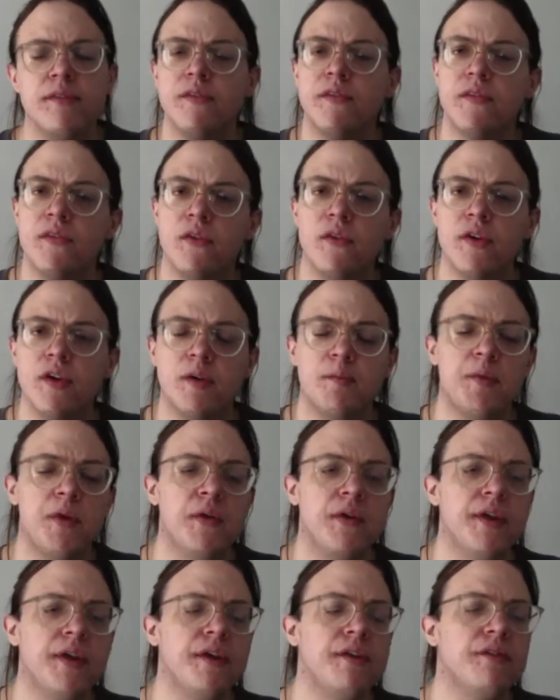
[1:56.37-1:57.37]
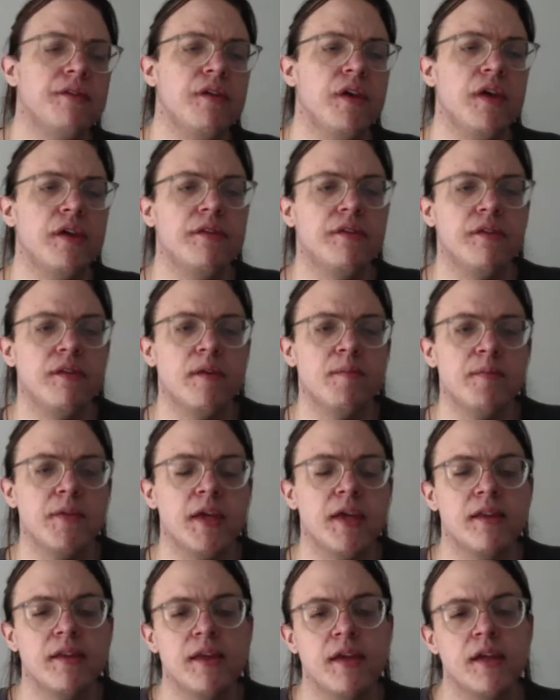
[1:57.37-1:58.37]
certain communities, it's
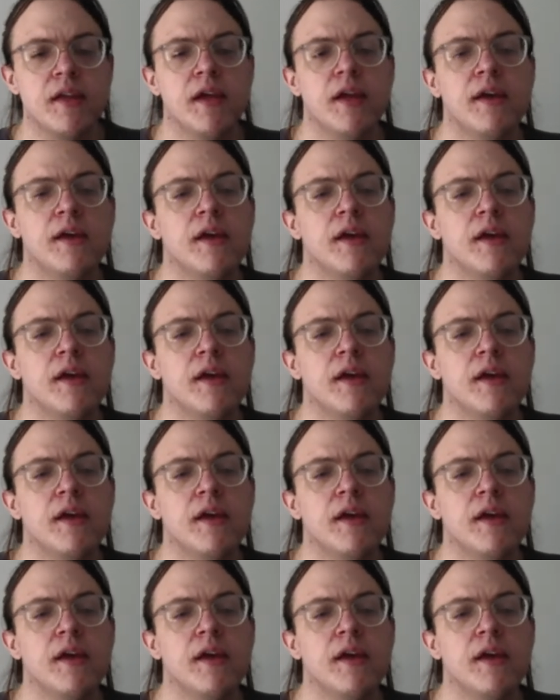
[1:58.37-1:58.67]
something that